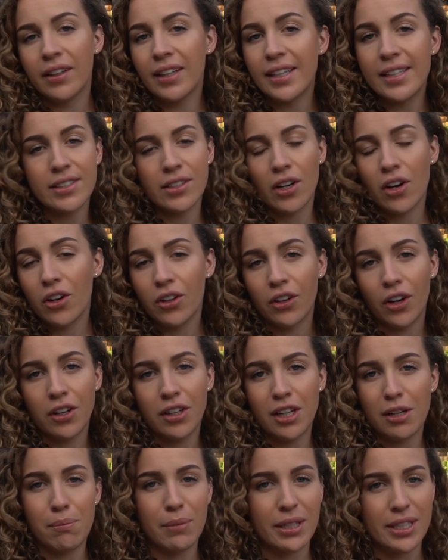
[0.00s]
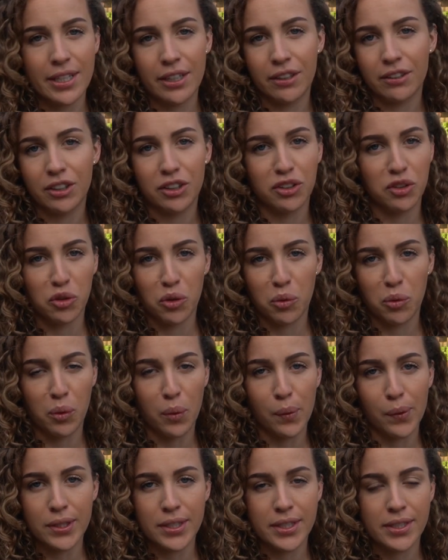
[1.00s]
And these aren't only material
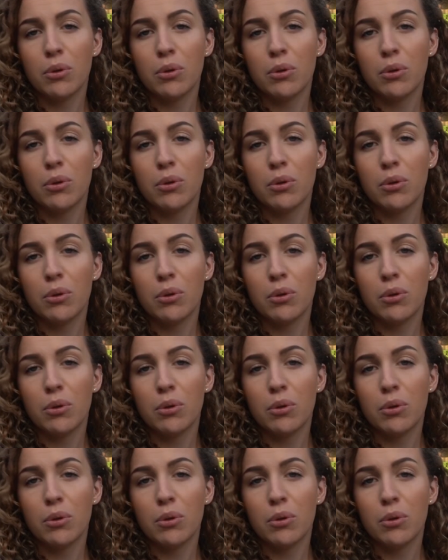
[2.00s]
rewards,